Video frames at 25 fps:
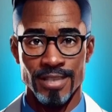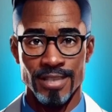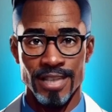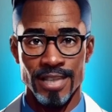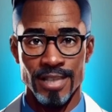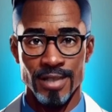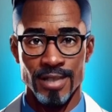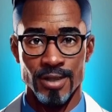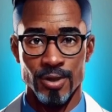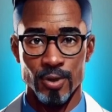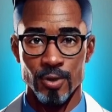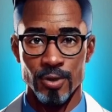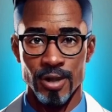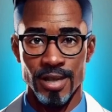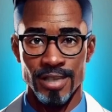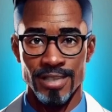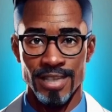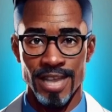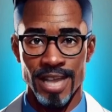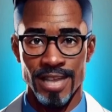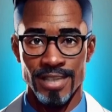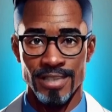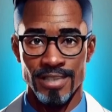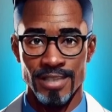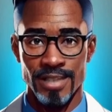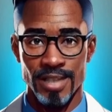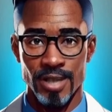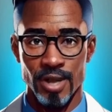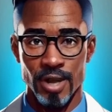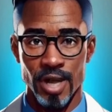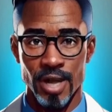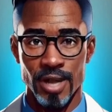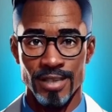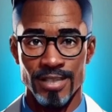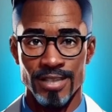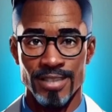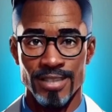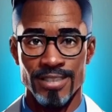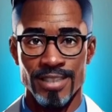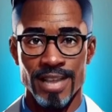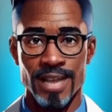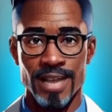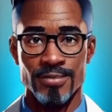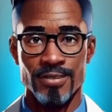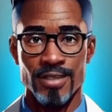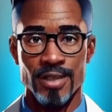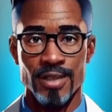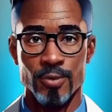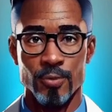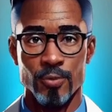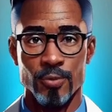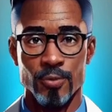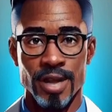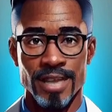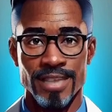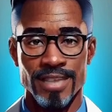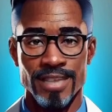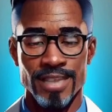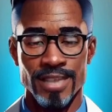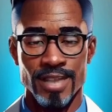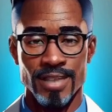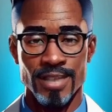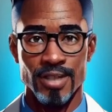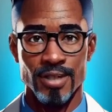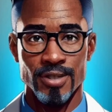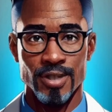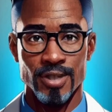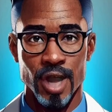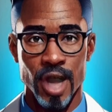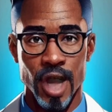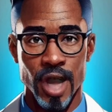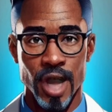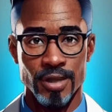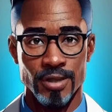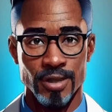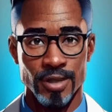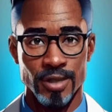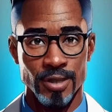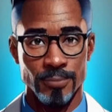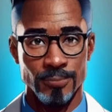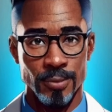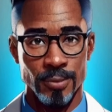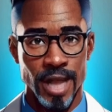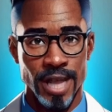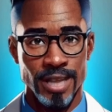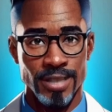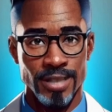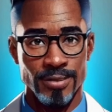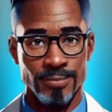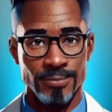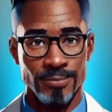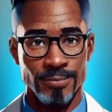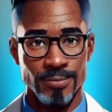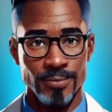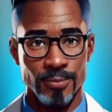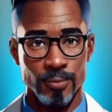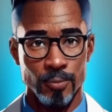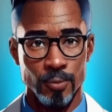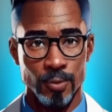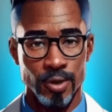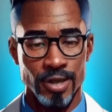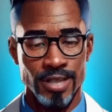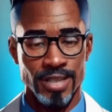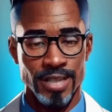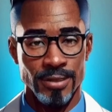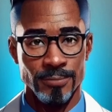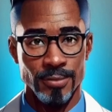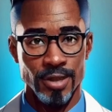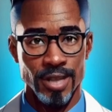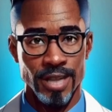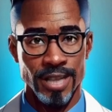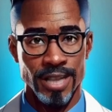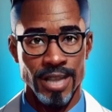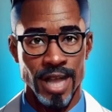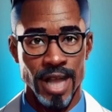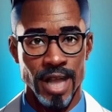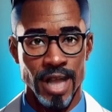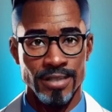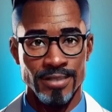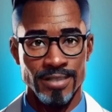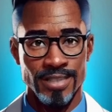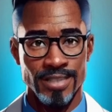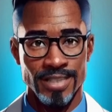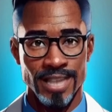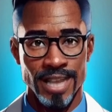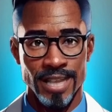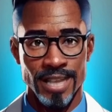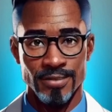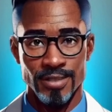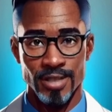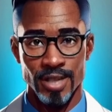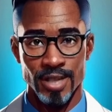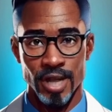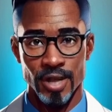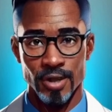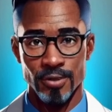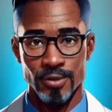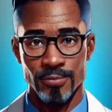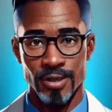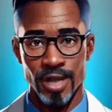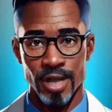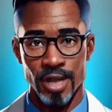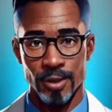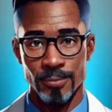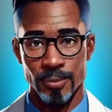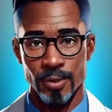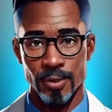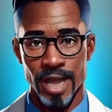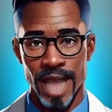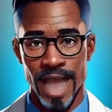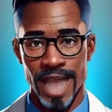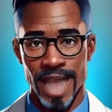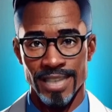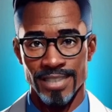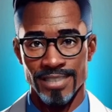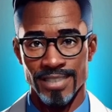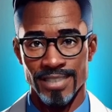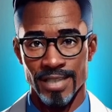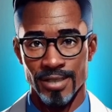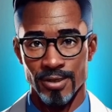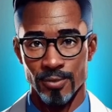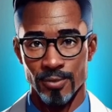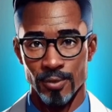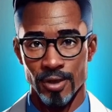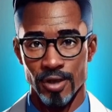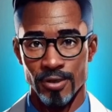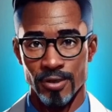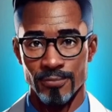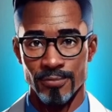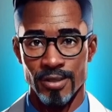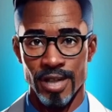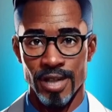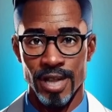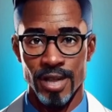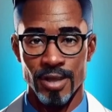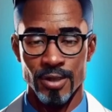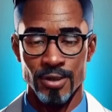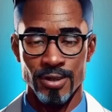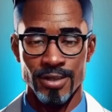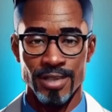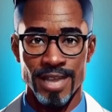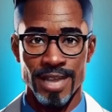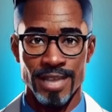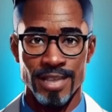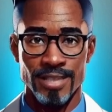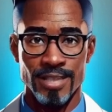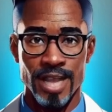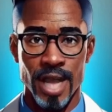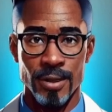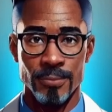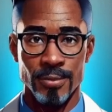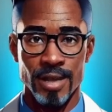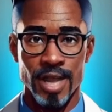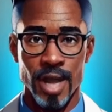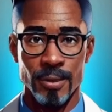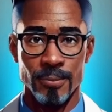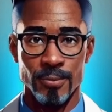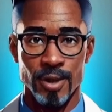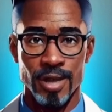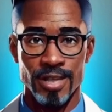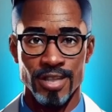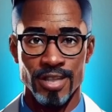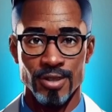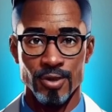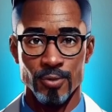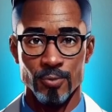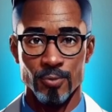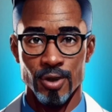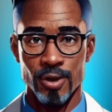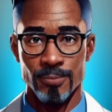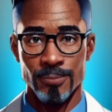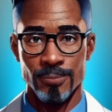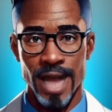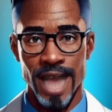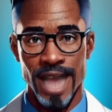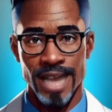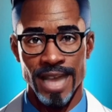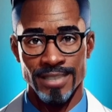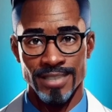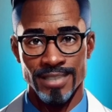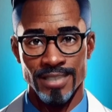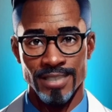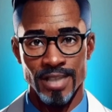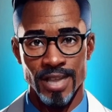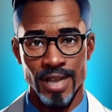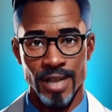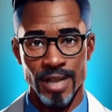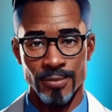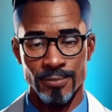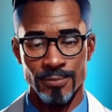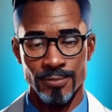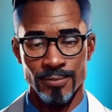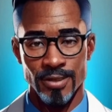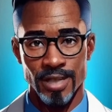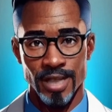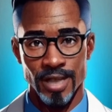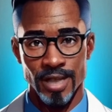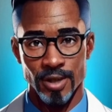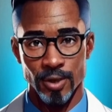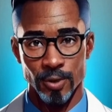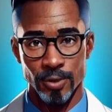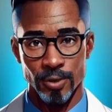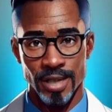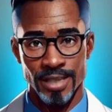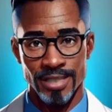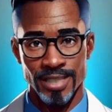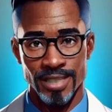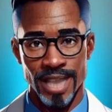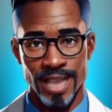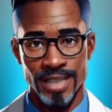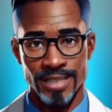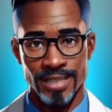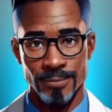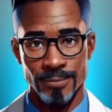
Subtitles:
Slide number 17, unit test, concurrency safety. Race conditions are hard to spot. We simulate unsafe shared variable access, which fails, and atomic operations, which pass.